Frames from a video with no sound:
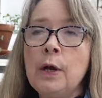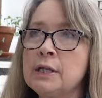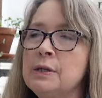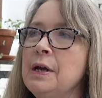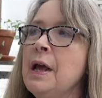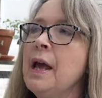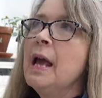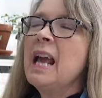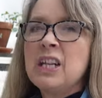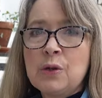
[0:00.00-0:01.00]
It's
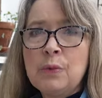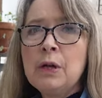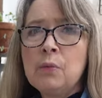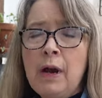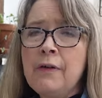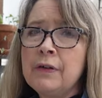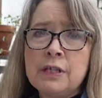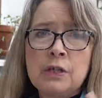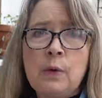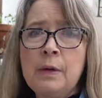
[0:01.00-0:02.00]
it's a real rough
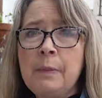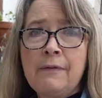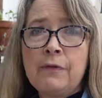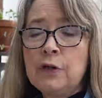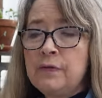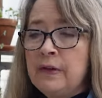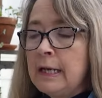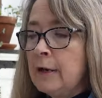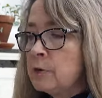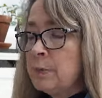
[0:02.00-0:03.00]
because it's one of my first videos,